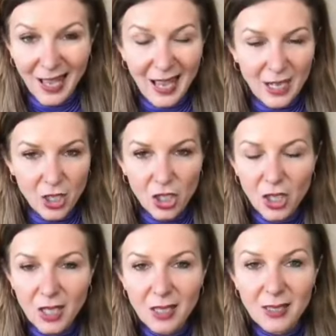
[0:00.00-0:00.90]
and
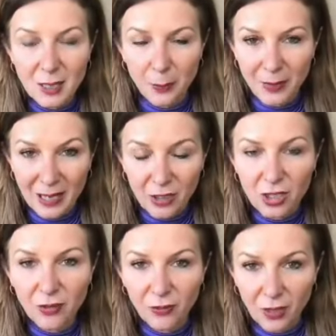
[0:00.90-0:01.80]
she is about
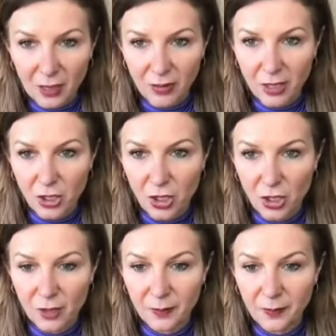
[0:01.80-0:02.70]
to flourish.